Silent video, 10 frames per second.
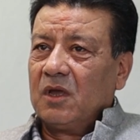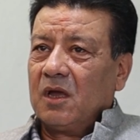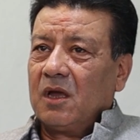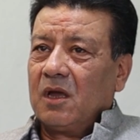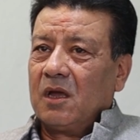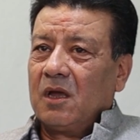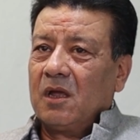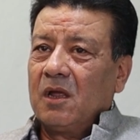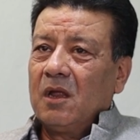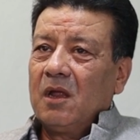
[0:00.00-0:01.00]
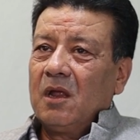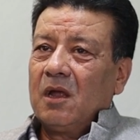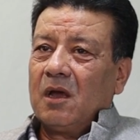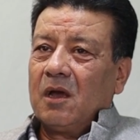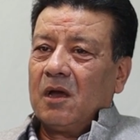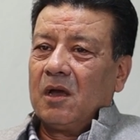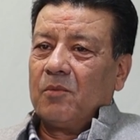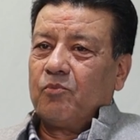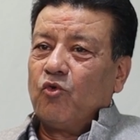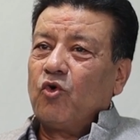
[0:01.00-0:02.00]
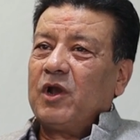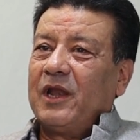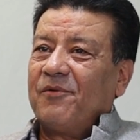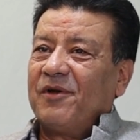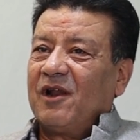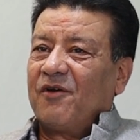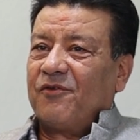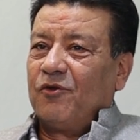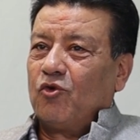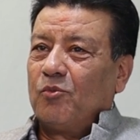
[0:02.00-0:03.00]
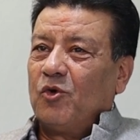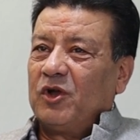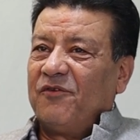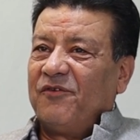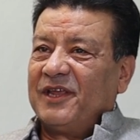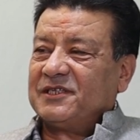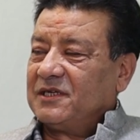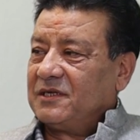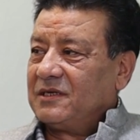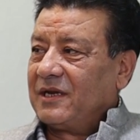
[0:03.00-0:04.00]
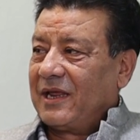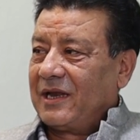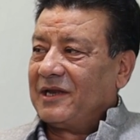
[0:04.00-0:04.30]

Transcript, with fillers: uh, uh, poor level of you know motivation and,